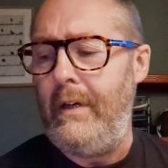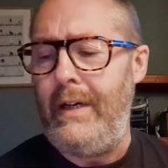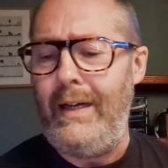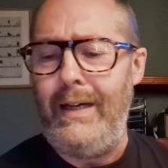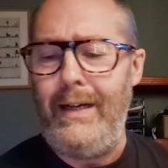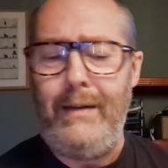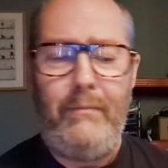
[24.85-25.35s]

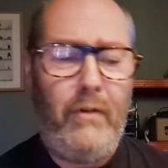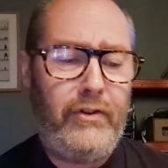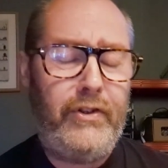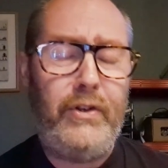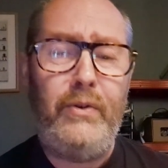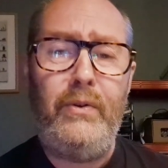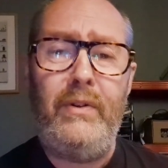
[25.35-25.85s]
Uh, I'm not
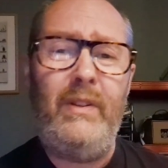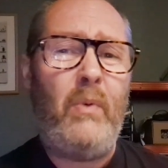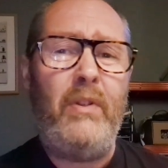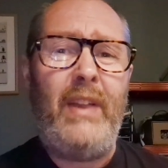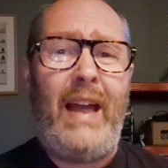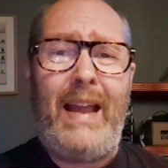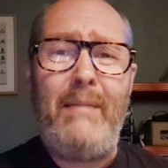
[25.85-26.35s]
sure it's
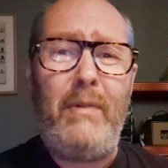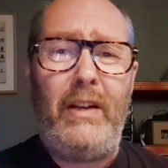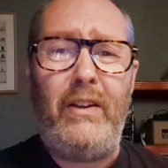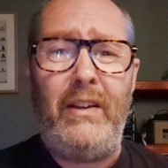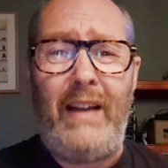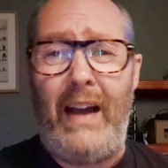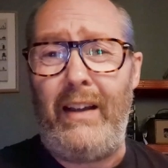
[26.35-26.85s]
one that anybody
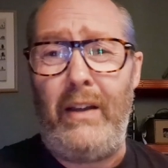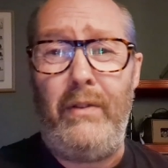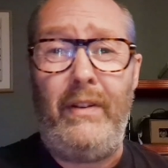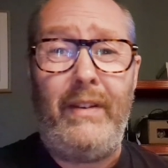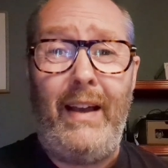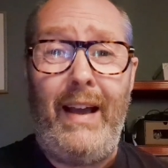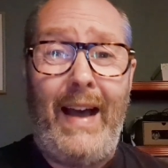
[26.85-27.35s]
could argue
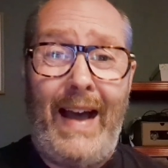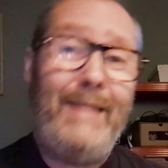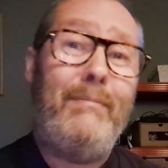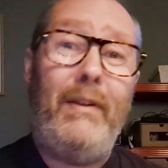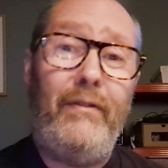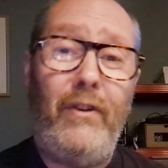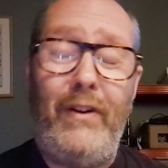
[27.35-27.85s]
that
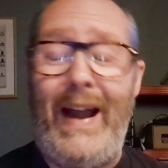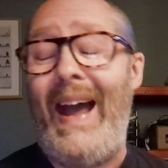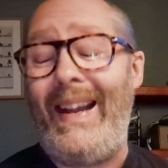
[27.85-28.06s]
had before,